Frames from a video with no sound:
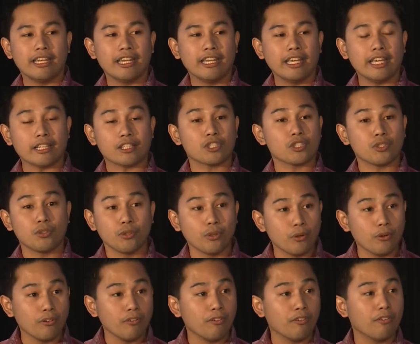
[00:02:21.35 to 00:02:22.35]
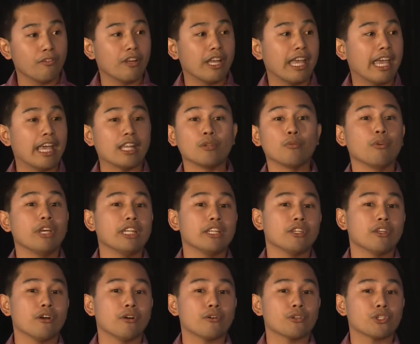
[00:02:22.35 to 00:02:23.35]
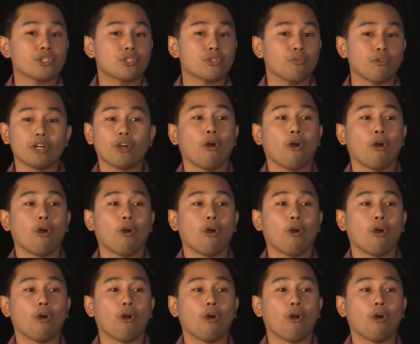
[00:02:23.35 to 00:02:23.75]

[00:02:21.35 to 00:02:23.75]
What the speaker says: Its roof and windows were